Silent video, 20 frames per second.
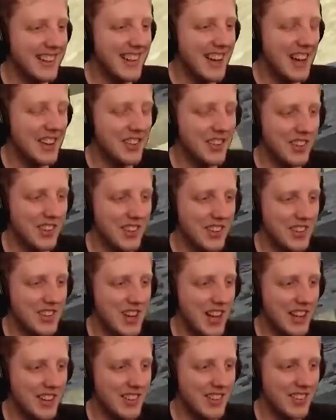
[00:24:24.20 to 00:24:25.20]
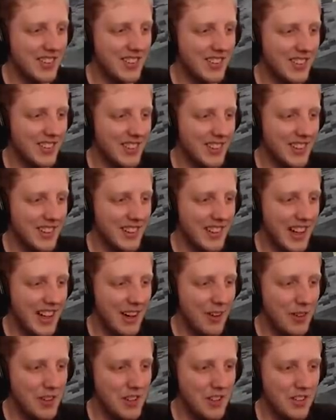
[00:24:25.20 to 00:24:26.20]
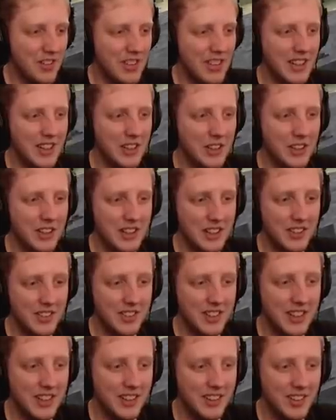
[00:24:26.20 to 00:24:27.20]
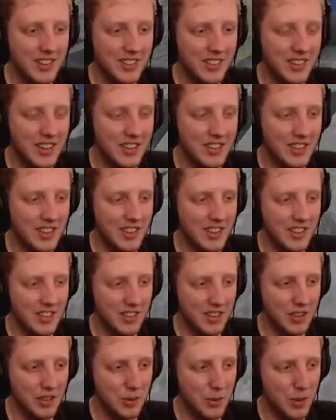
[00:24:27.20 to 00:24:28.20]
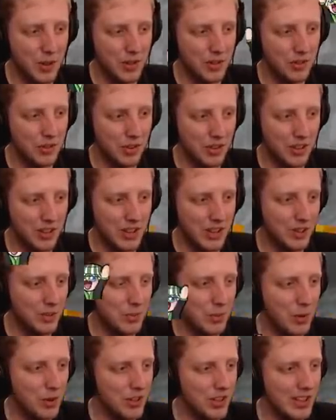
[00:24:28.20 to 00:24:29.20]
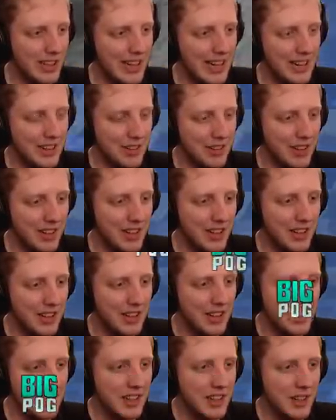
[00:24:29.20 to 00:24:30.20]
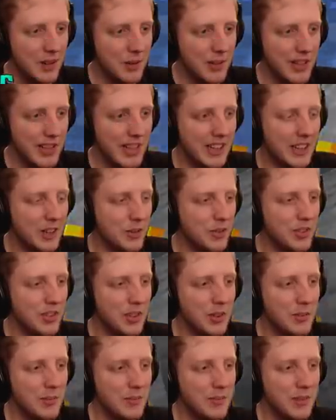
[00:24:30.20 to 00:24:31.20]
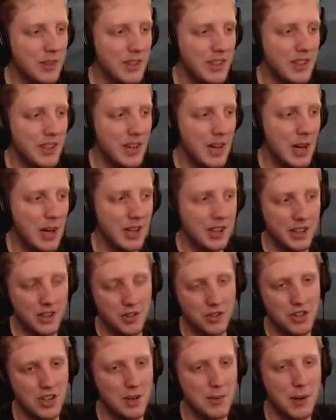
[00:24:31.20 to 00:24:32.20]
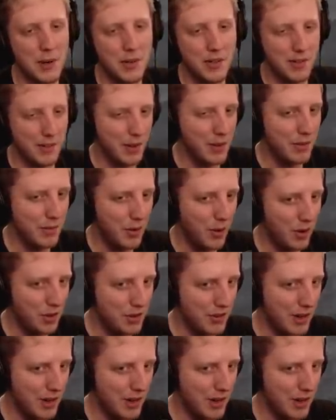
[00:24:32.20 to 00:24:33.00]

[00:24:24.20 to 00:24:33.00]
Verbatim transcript: Yeah, so there's a chance that when you see the, these things, it's a it's an underwater structure that's spawned on land, right? When you get close to them, usually about three or four